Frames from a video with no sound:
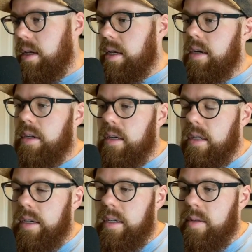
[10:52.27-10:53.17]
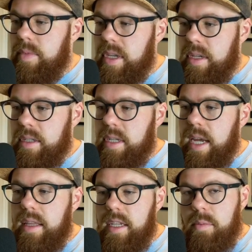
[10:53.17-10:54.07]
here, um, is
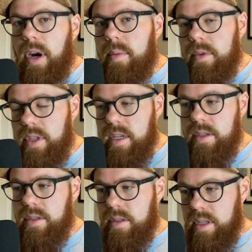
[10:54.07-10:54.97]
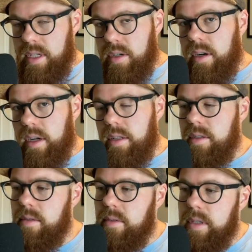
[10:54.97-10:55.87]
take these proper these these
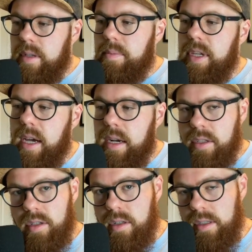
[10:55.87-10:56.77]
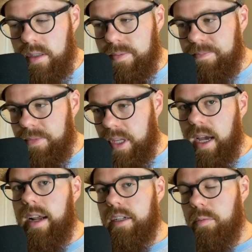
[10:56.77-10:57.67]
targets um, that got installed, they
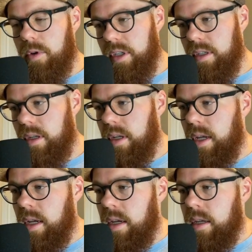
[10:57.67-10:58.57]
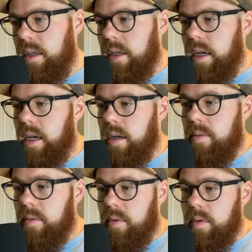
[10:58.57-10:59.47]
got exported.
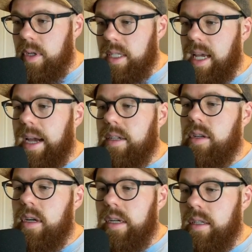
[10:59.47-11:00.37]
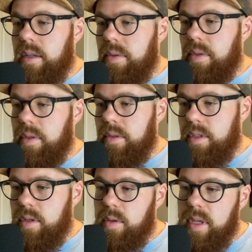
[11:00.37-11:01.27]
Um, it tacks on
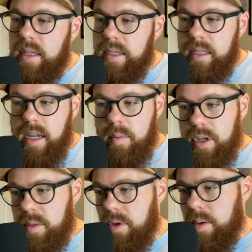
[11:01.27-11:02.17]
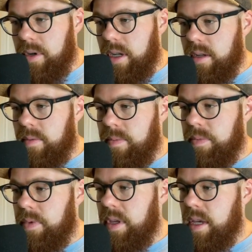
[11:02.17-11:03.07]
to the link libraries property
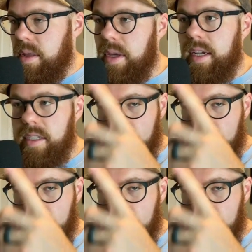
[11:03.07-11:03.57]
the things